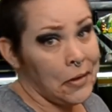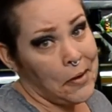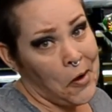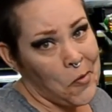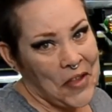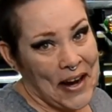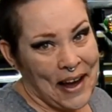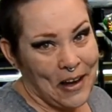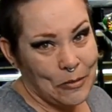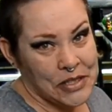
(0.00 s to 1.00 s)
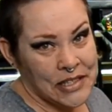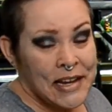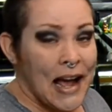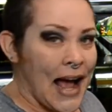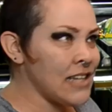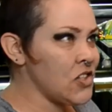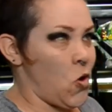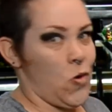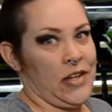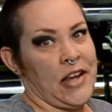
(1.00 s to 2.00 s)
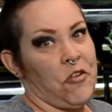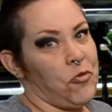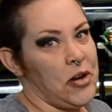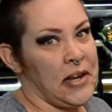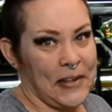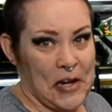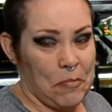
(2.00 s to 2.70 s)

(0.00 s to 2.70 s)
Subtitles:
Hope that helps. As always, I really